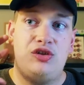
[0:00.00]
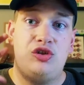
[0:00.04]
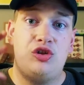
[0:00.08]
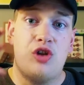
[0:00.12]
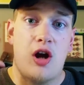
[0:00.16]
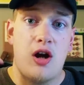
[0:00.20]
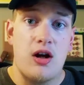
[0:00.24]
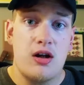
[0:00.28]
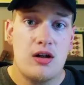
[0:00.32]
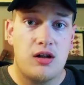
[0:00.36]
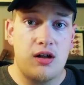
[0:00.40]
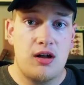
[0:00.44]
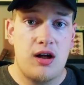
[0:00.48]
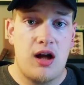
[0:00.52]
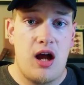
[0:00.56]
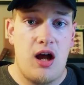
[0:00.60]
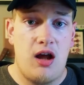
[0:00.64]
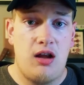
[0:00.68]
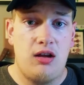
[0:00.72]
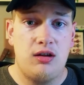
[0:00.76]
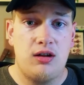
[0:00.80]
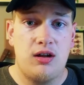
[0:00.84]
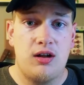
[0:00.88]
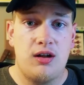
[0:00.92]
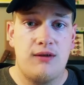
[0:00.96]
darker
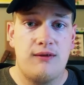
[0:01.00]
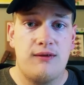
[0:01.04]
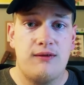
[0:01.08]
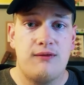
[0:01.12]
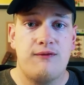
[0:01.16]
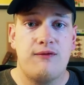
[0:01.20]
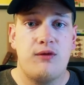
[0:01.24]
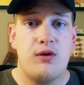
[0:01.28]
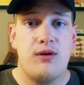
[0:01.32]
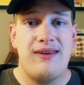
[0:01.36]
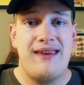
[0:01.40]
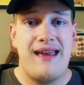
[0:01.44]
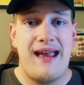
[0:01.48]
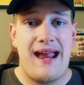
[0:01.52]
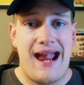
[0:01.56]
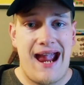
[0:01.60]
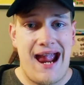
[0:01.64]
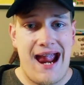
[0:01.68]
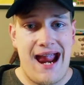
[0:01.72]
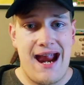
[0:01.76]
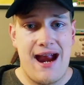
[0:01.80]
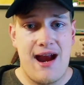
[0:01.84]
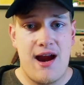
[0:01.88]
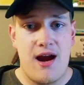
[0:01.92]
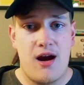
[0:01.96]
color for the
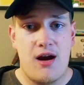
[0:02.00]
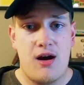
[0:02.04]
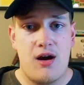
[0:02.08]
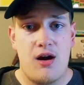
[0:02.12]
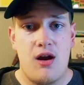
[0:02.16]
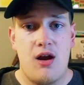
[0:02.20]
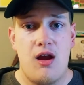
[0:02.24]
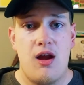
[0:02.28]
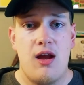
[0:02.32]
hair.